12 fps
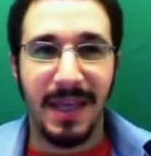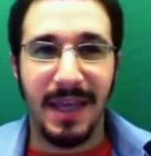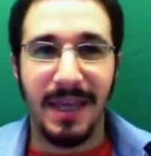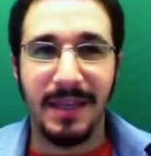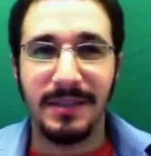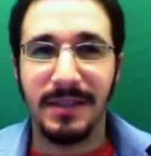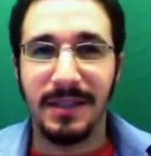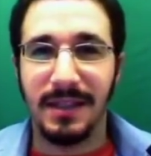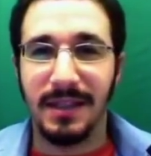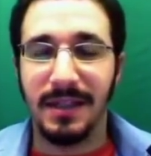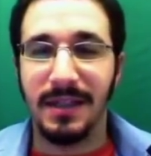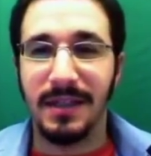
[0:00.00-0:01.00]
And
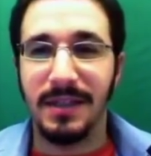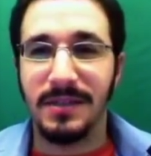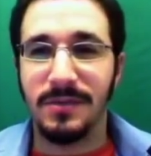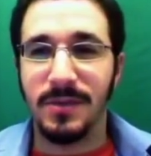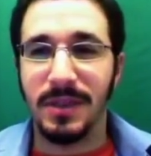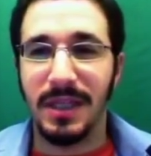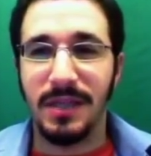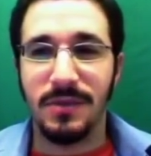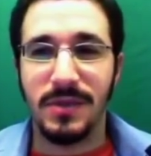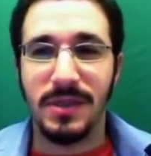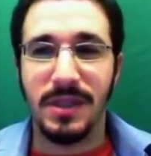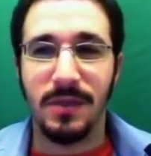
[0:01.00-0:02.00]
it's really
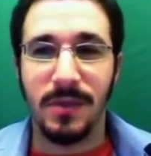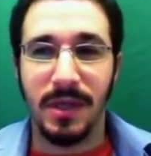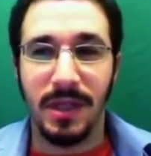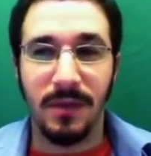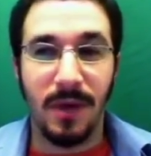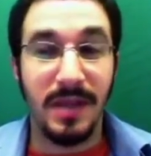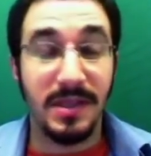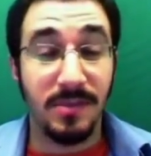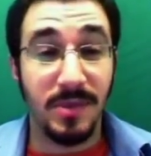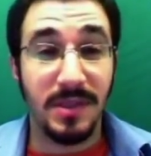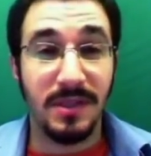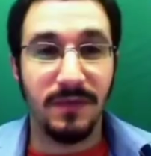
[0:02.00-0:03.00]
interesting where he writes
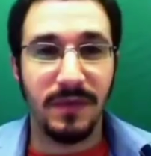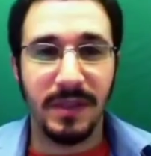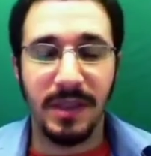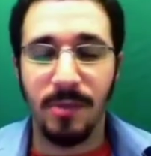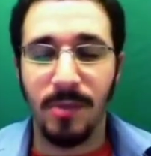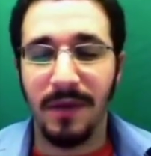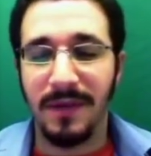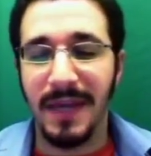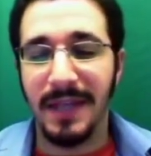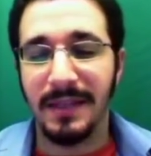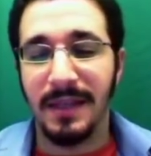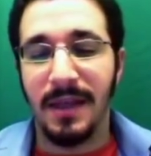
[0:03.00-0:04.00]
specifically about
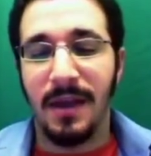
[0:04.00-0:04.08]
that.